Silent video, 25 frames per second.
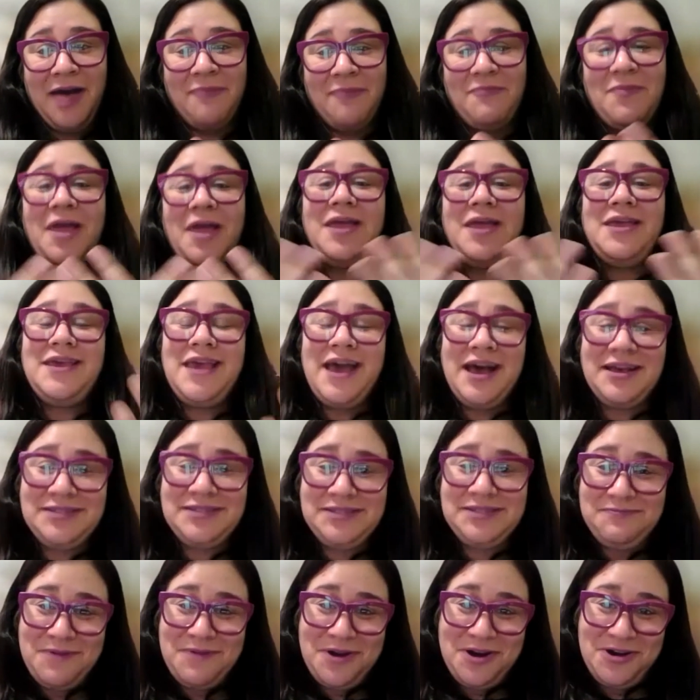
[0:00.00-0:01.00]

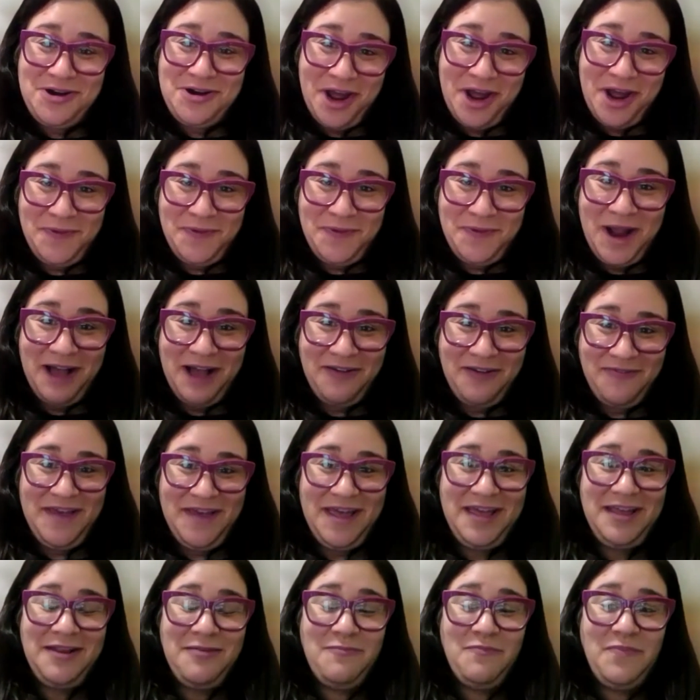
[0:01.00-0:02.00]
Yes, we're a
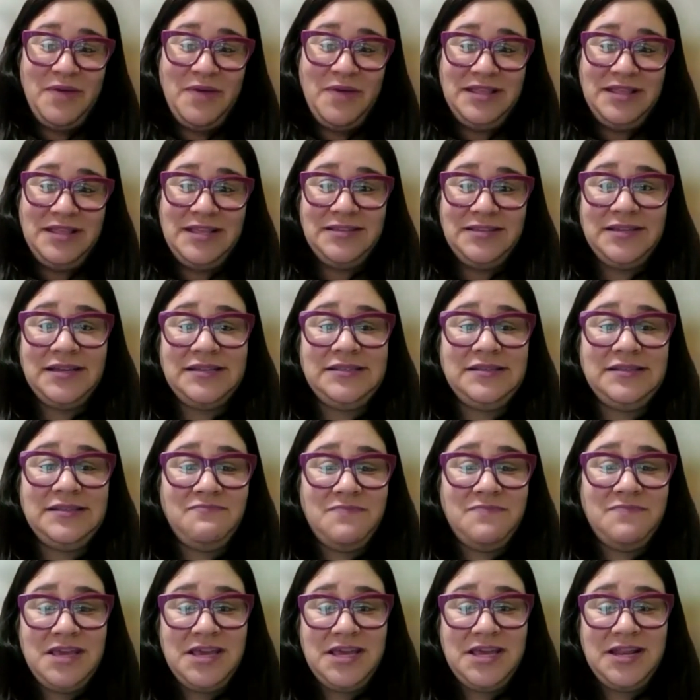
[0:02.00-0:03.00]
nonprofit, but that doesn't
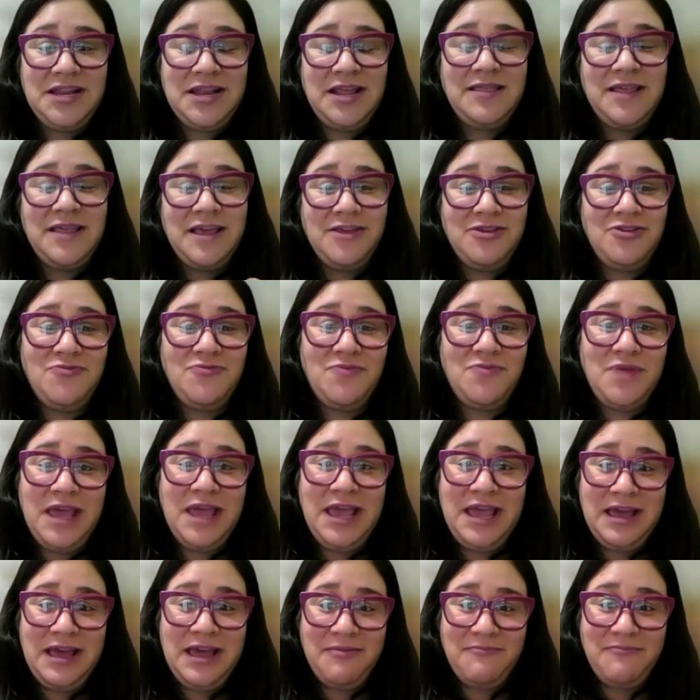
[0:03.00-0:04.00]
mean that you
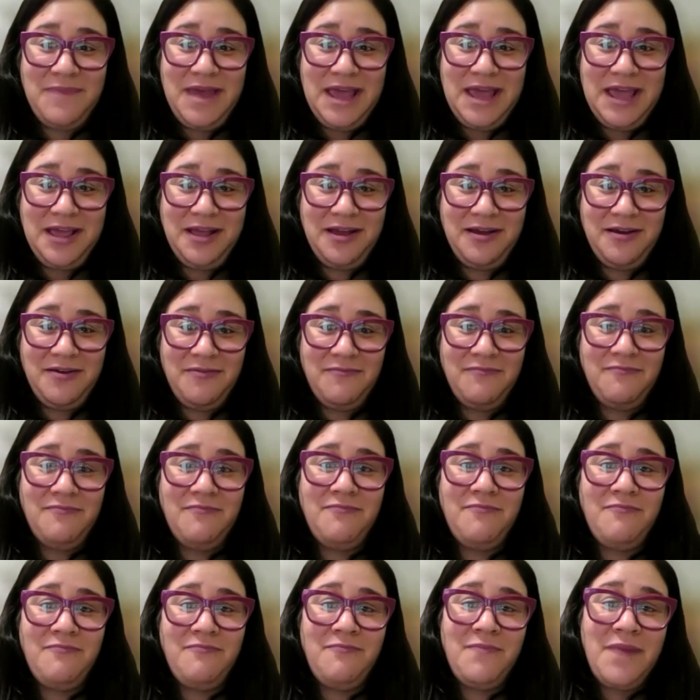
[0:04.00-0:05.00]
can't make
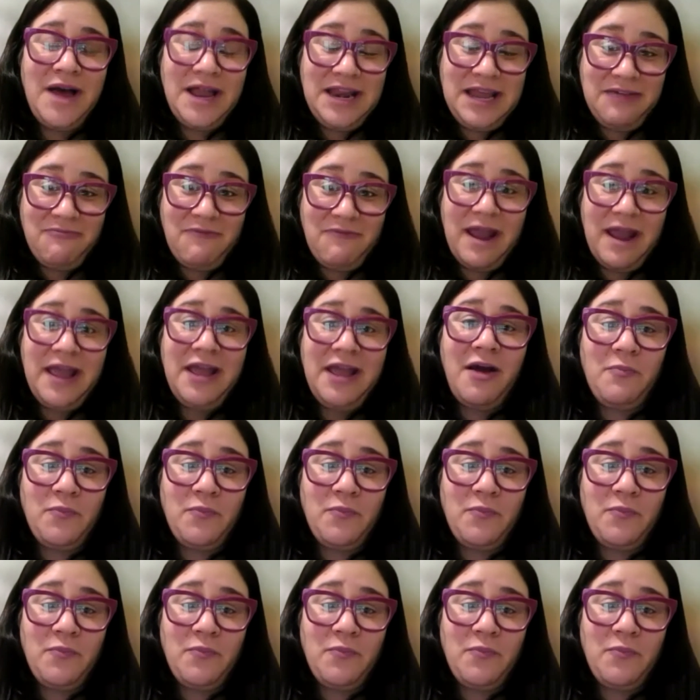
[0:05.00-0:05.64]
money, right?